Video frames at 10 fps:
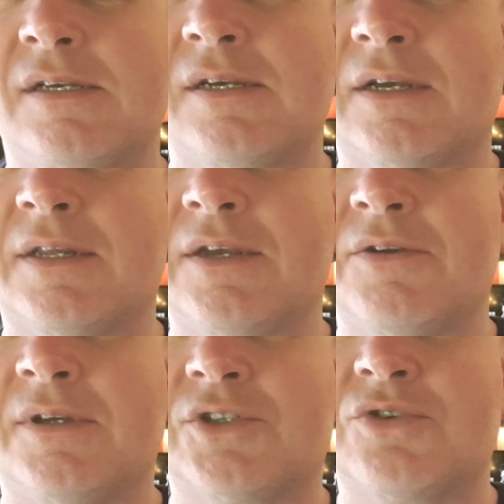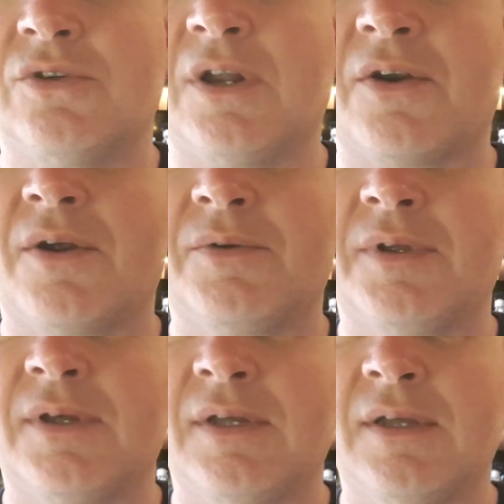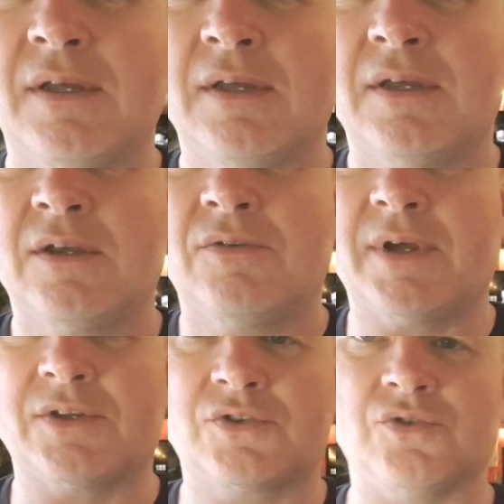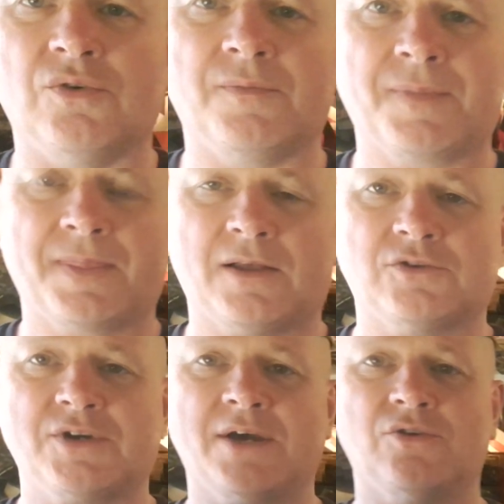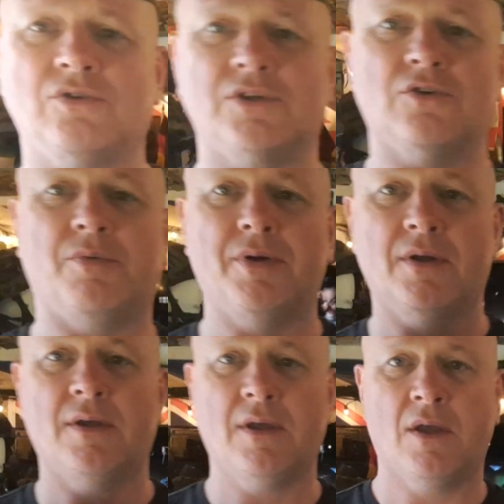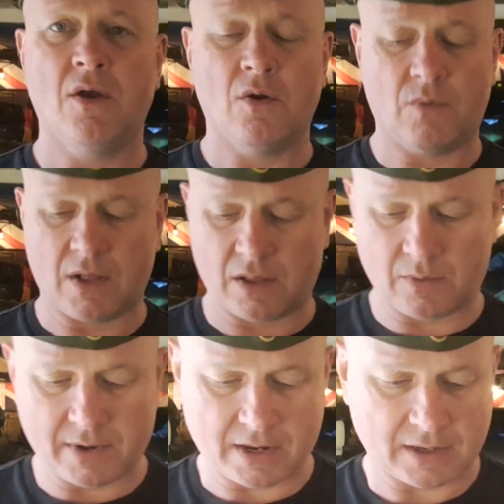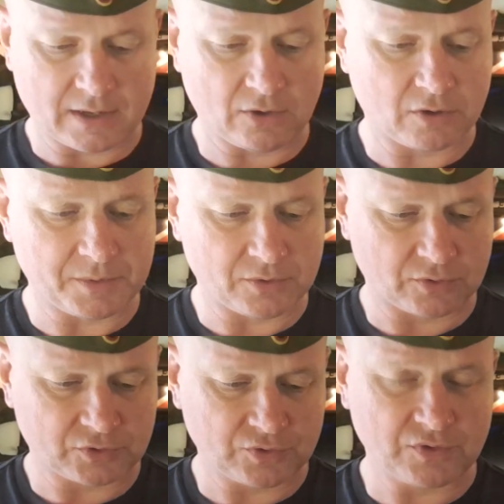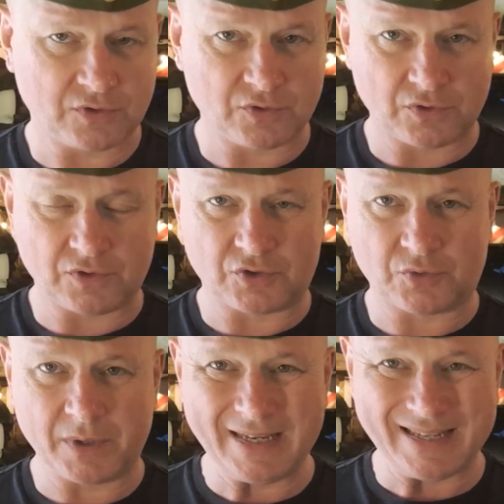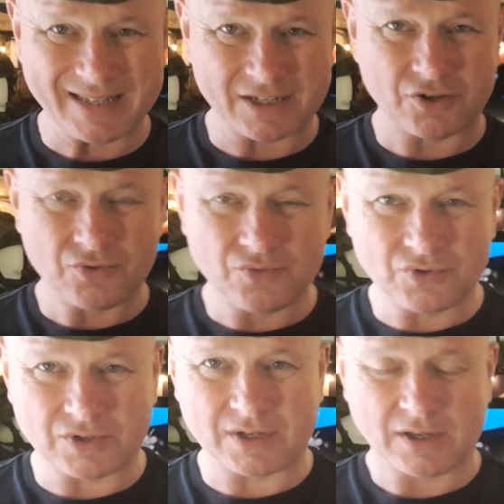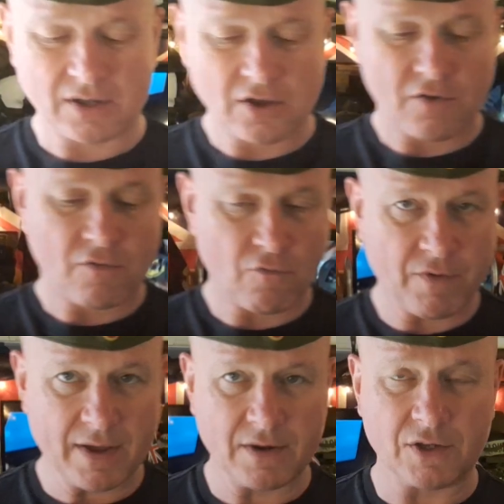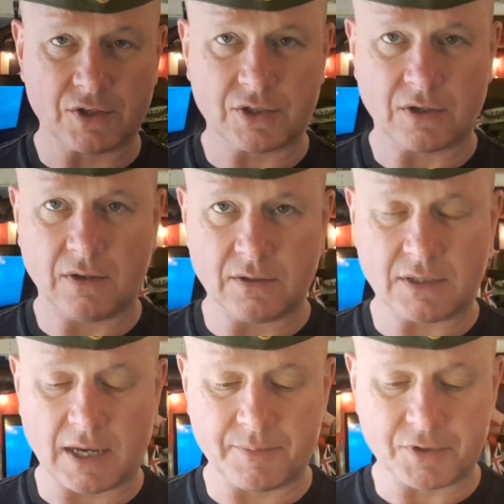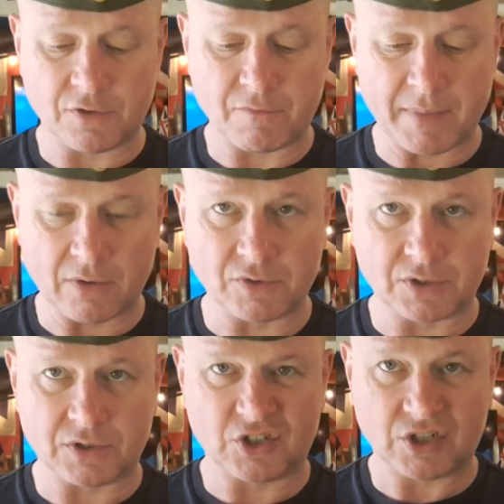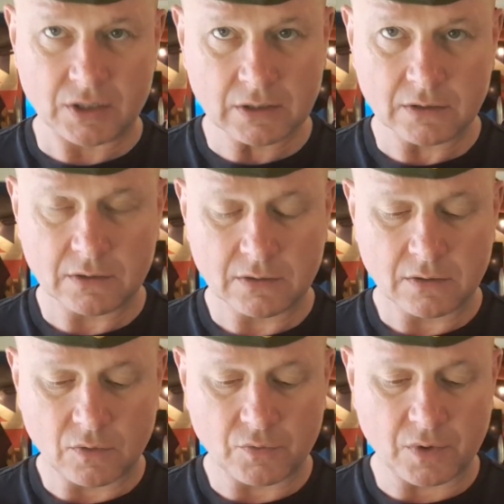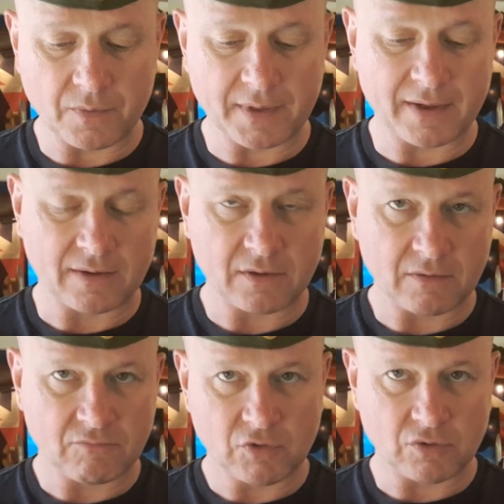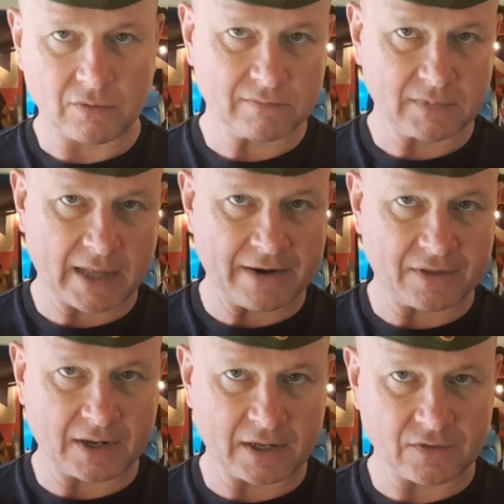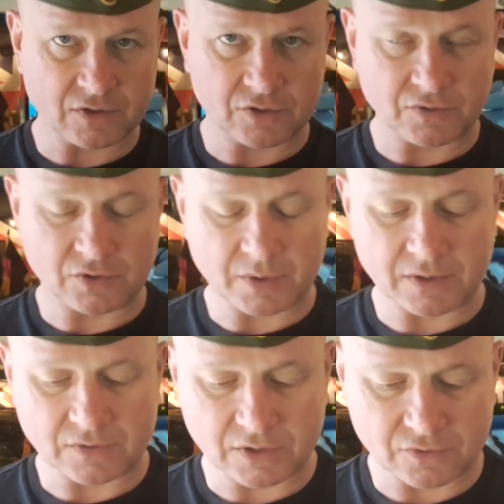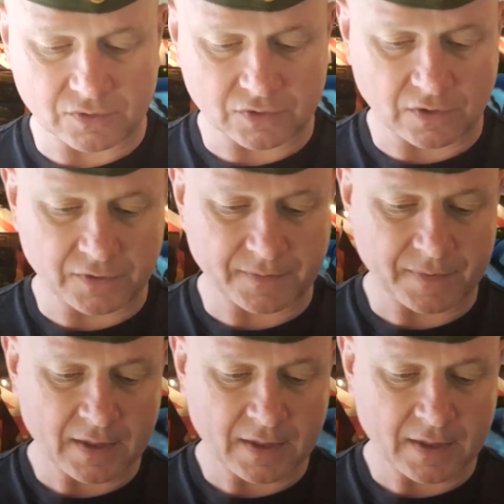I can hear her scuttling around. Right, so I'll try and hold it up while I look at my notes. So the Swedes used various types of Mausers throughout their, you know, end of the 19th century, 20th century sort of thing.